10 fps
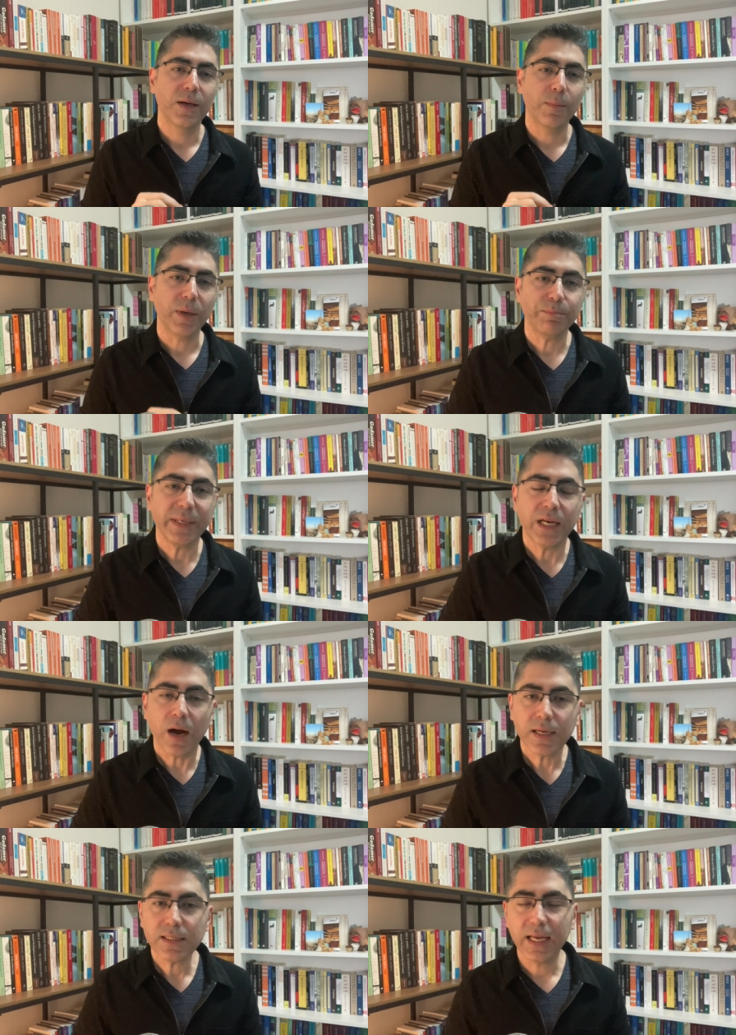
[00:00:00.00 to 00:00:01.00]
But
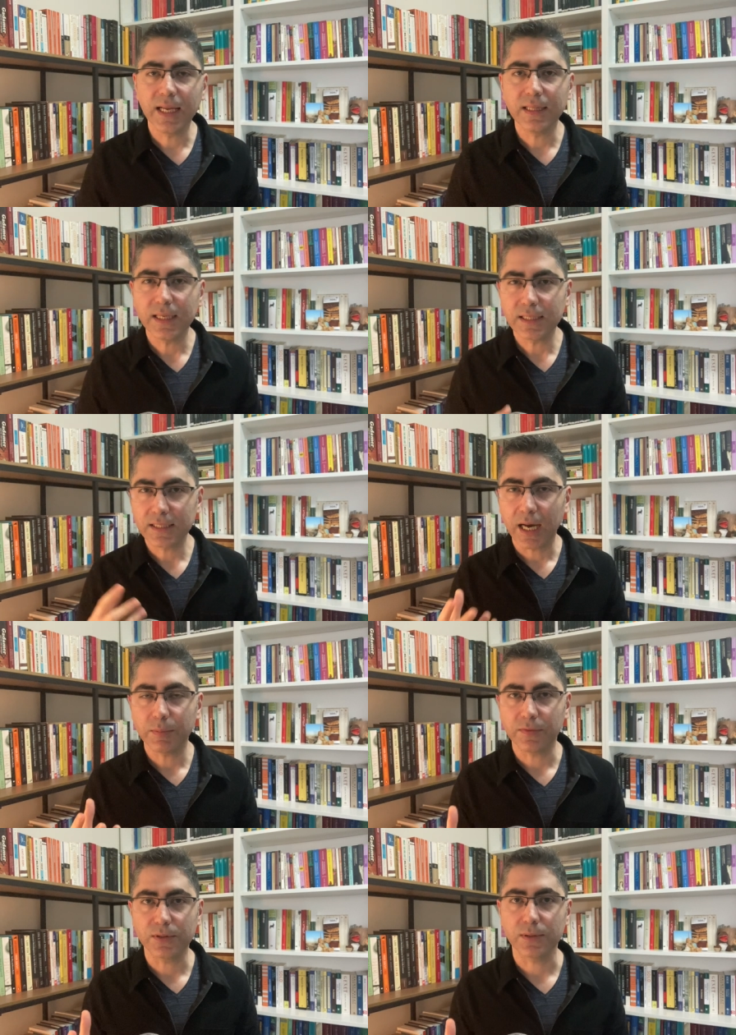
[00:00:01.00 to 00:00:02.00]
because in this type
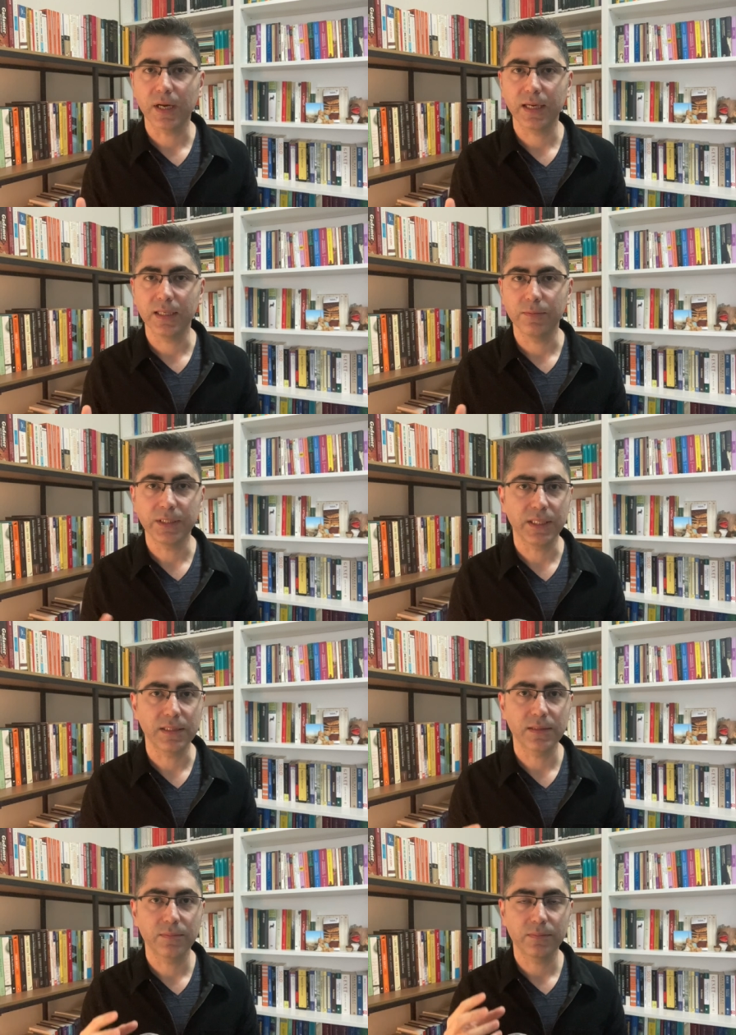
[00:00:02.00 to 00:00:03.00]
of society, which is